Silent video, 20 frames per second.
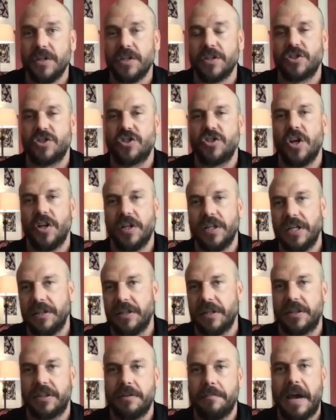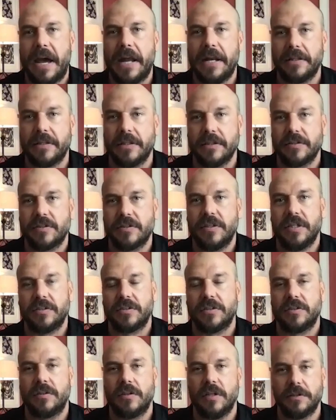And it's certainly the thematic
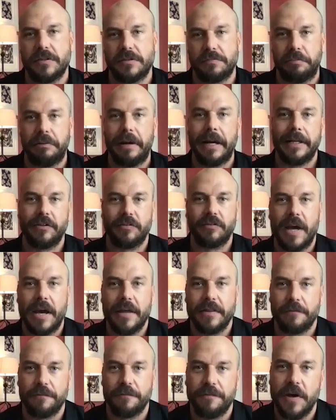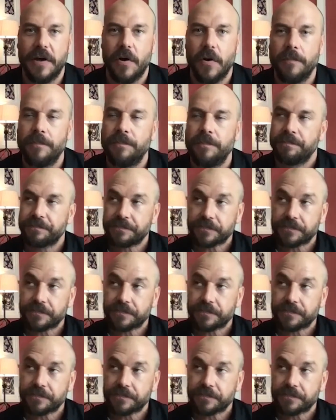that's played throughout the film.